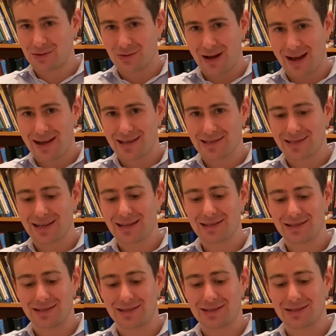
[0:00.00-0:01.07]
ASX
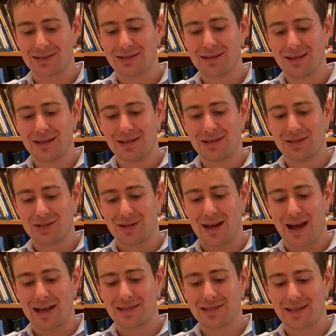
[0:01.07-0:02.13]
listed, so
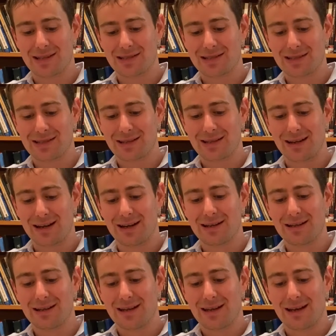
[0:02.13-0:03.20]
ASX ticker
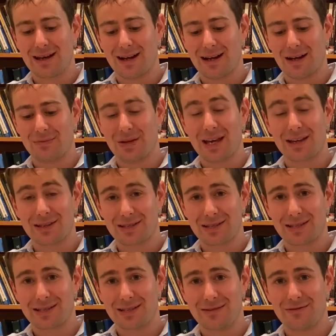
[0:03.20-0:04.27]

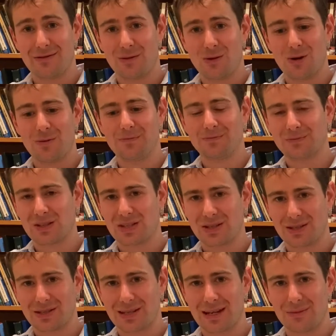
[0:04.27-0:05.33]
X64. So
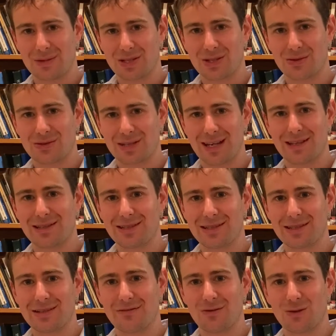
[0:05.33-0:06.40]
this company's called
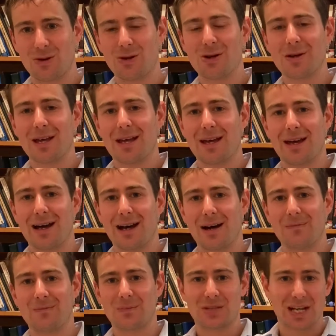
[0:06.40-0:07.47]
1064.
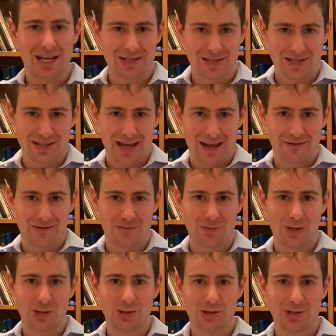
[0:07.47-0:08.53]
Changed its name from
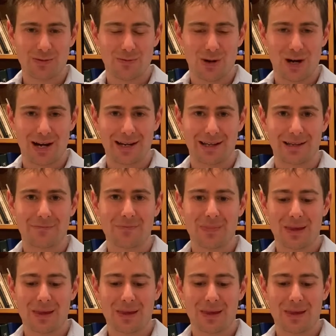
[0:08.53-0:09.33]
Medusa Mining